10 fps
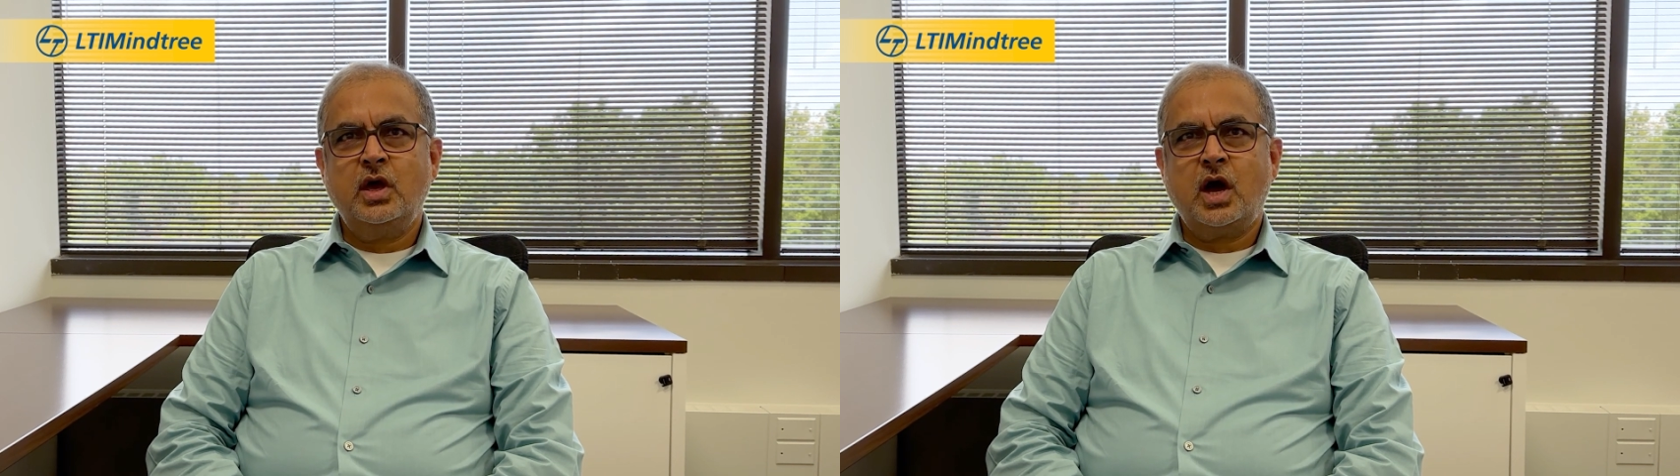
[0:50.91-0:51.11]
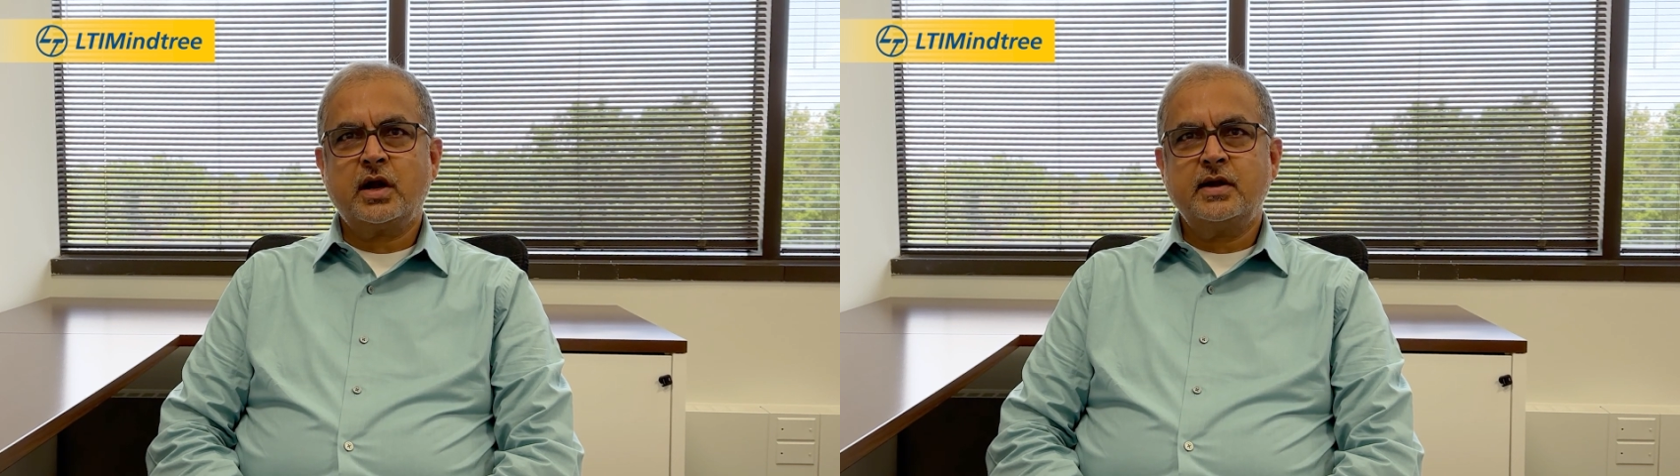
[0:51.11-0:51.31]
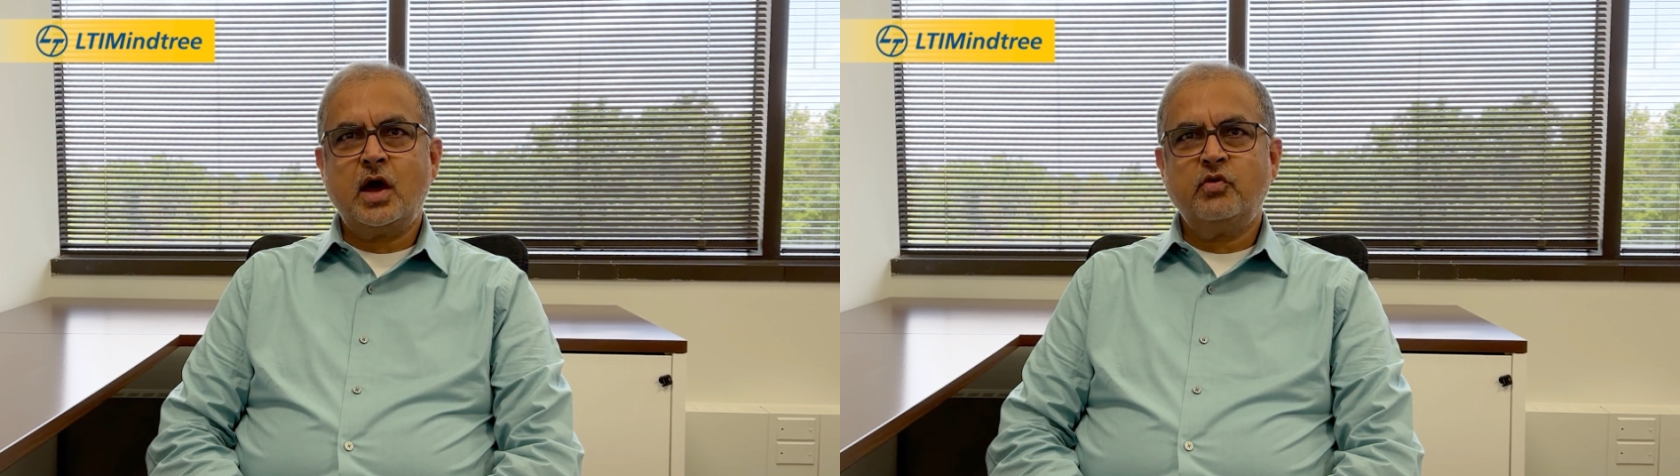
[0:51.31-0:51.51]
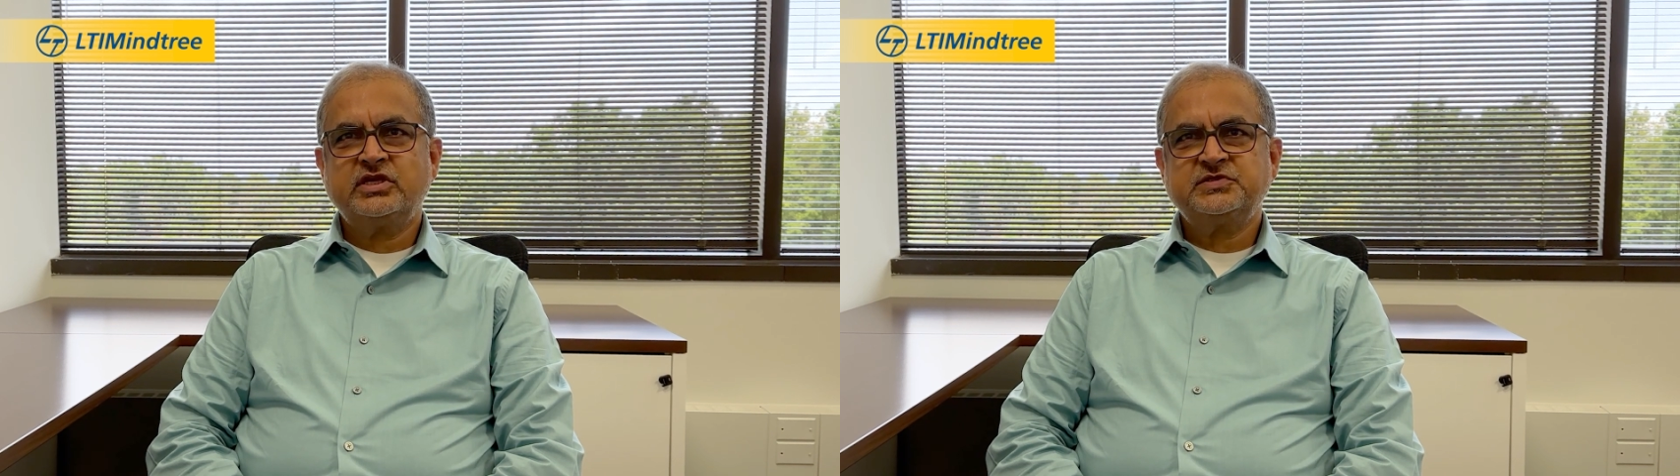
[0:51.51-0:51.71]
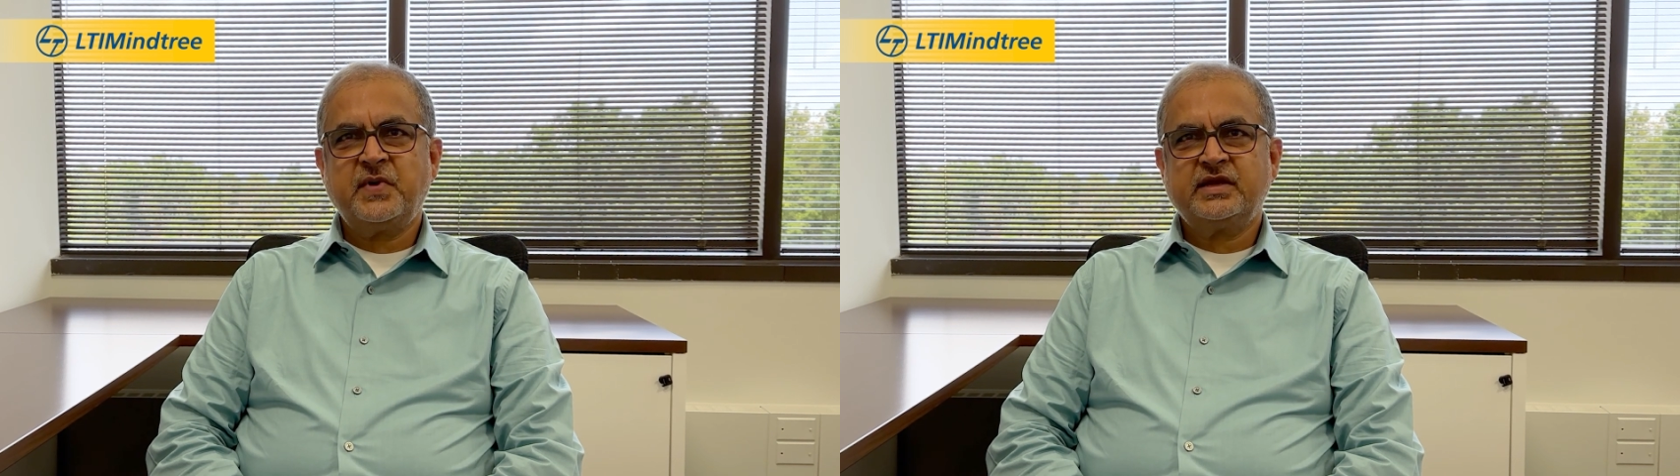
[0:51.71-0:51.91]
are now
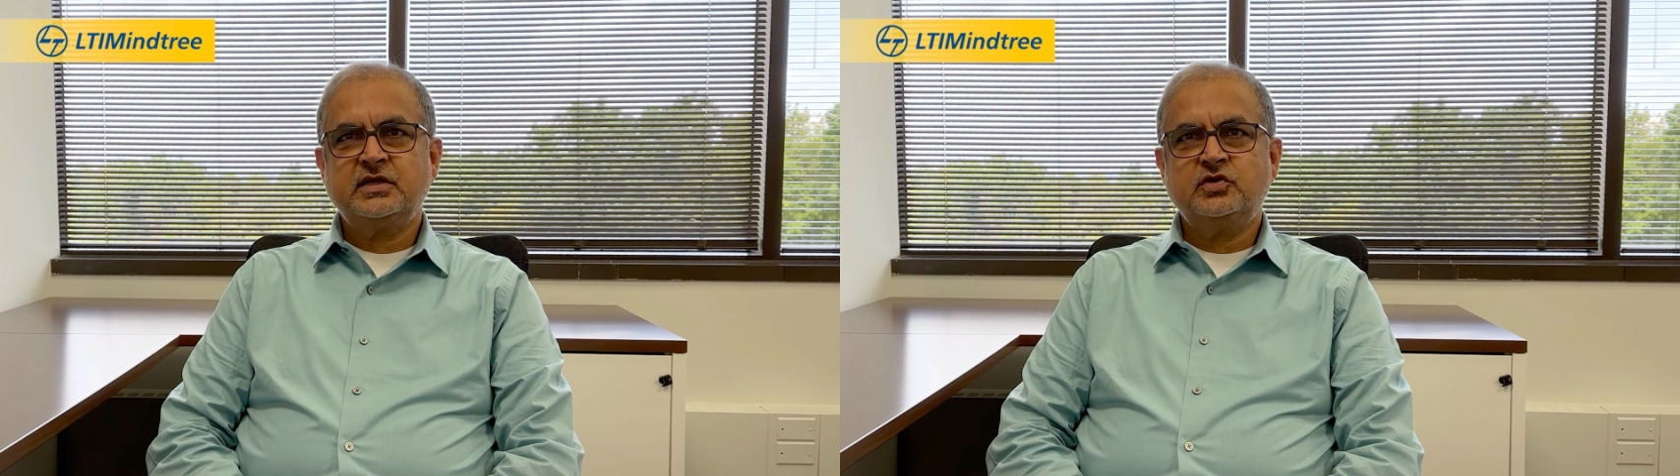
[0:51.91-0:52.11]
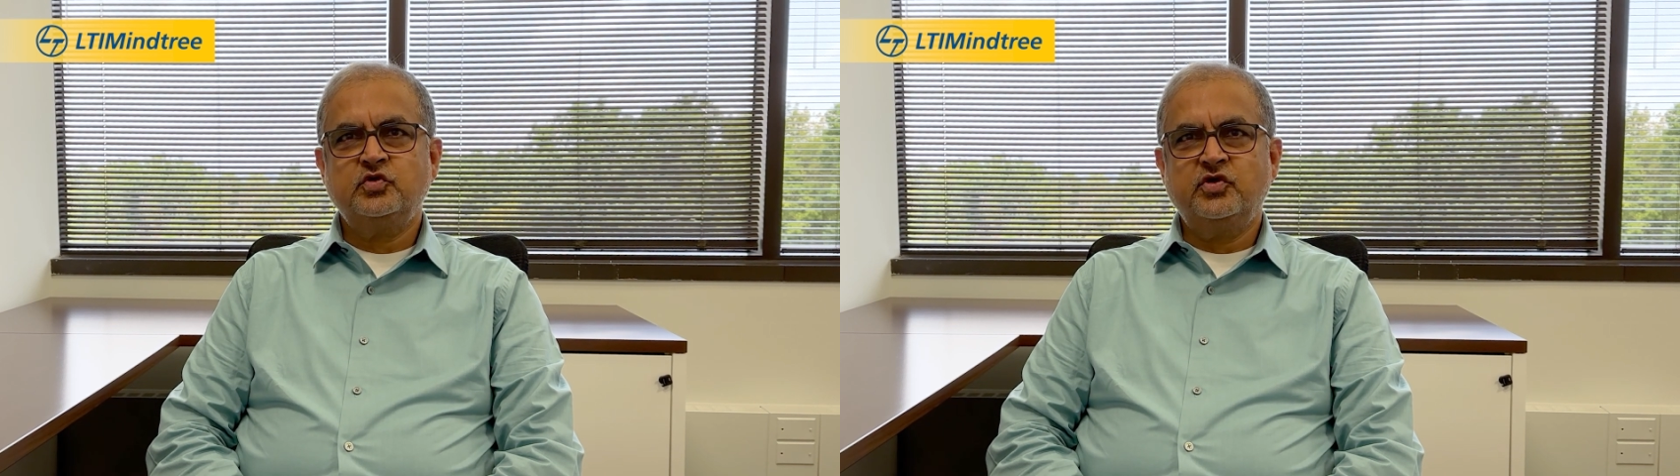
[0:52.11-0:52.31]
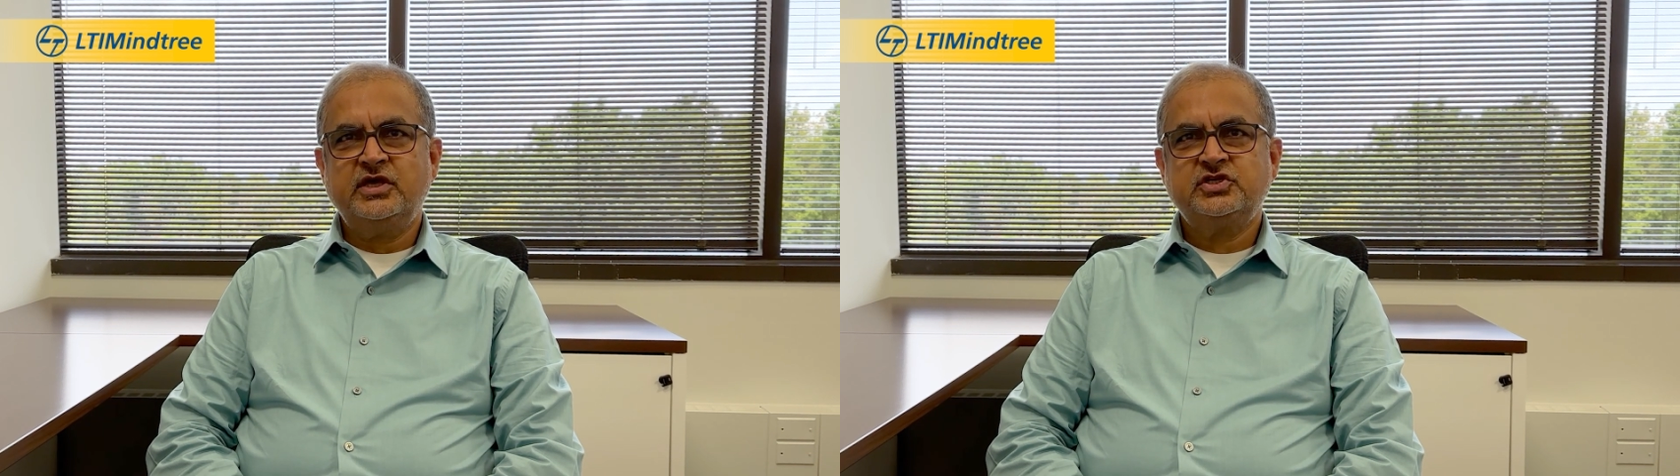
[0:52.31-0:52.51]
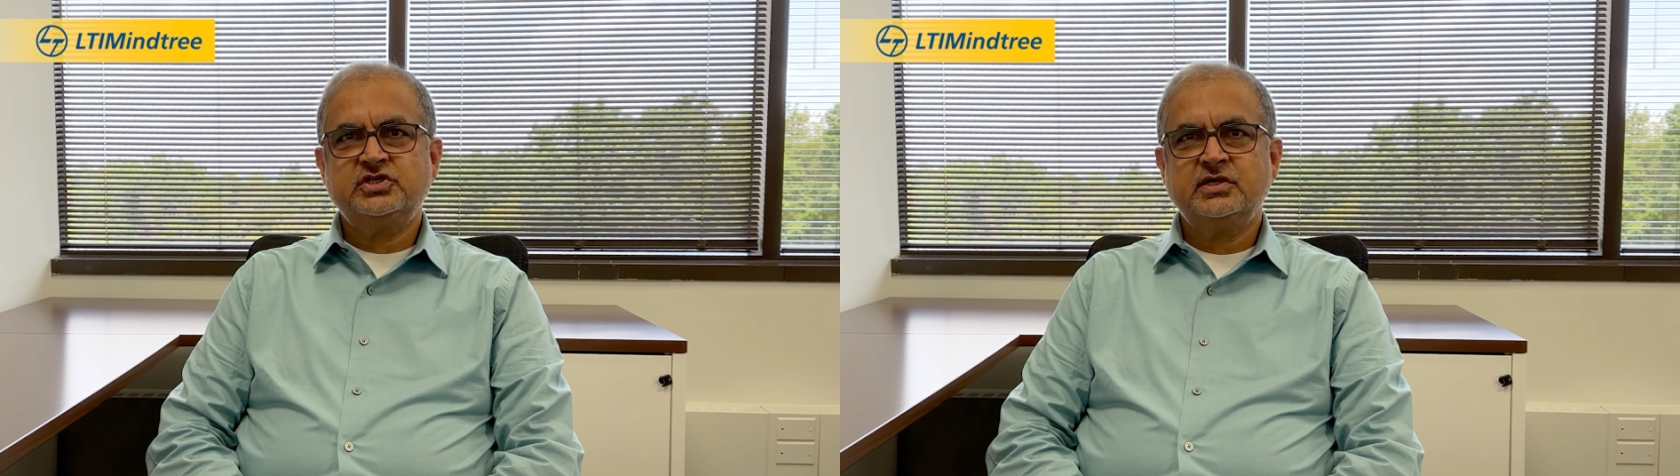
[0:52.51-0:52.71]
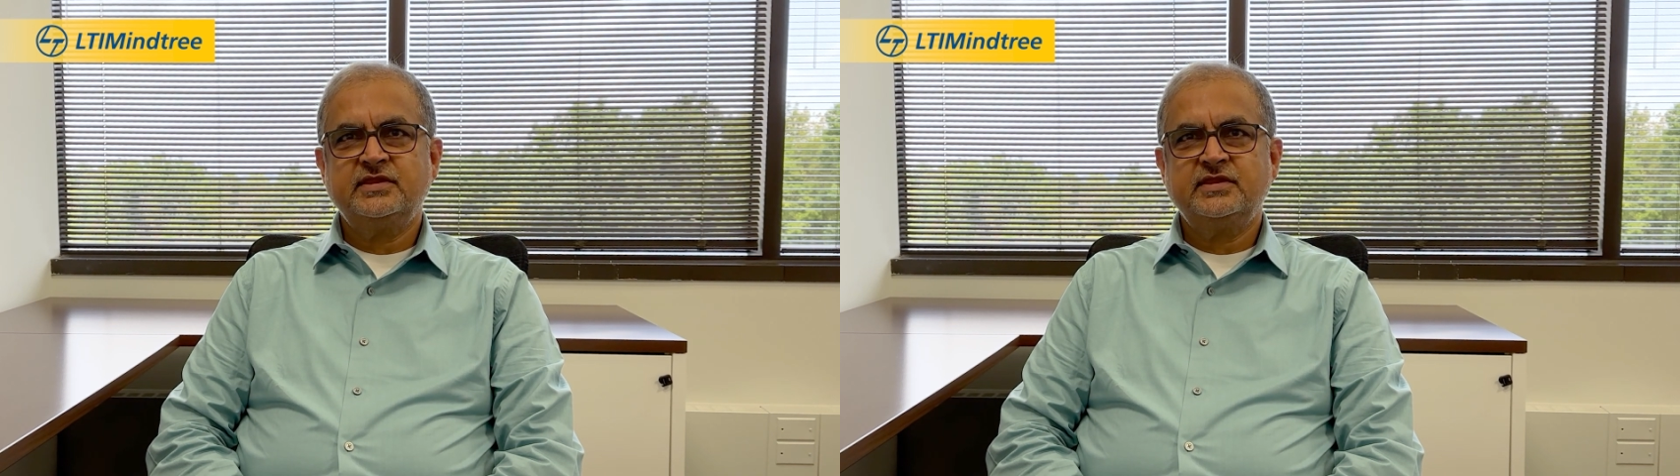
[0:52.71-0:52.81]
expected to reach